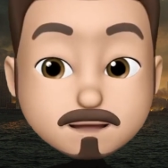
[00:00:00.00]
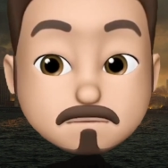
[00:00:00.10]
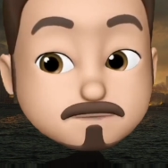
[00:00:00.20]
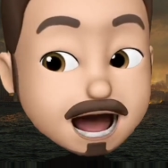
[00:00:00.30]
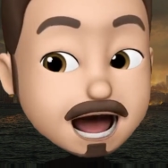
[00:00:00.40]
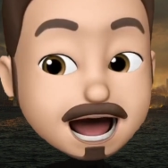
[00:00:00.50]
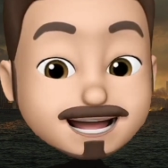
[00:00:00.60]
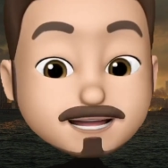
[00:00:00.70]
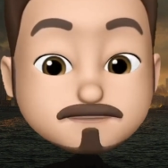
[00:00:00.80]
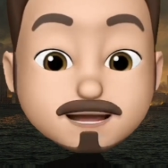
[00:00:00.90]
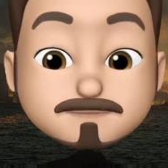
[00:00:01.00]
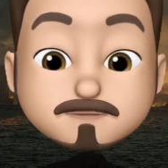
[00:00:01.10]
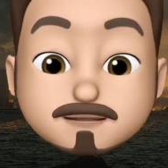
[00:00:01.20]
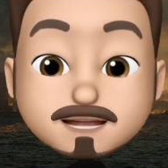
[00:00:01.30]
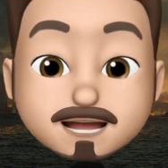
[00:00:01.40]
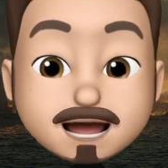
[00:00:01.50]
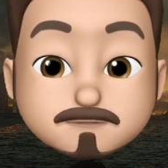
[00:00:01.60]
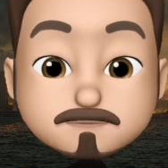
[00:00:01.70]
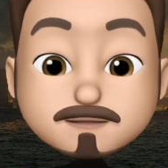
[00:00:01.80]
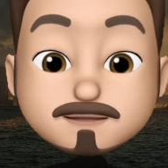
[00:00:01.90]
a badass
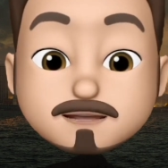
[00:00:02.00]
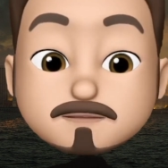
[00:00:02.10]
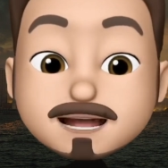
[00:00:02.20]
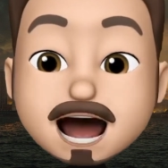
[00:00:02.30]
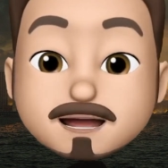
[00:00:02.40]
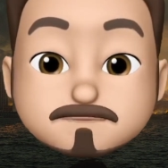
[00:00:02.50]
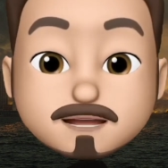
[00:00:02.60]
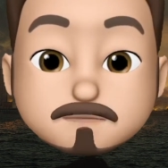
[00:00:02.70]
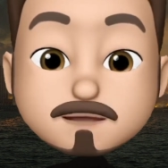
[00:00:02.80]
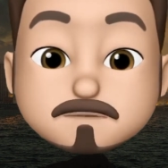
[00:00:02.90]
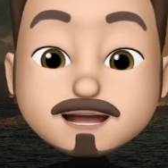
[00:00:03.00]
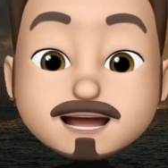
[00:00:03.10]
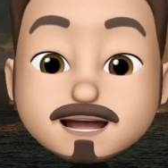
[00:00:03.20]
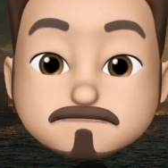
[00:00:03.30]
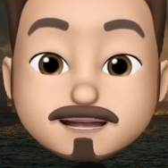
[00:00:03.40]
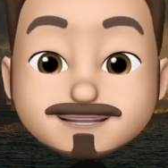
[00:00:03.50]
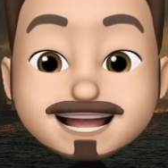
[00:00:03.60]
24/7, we all know that, don't be tripping. But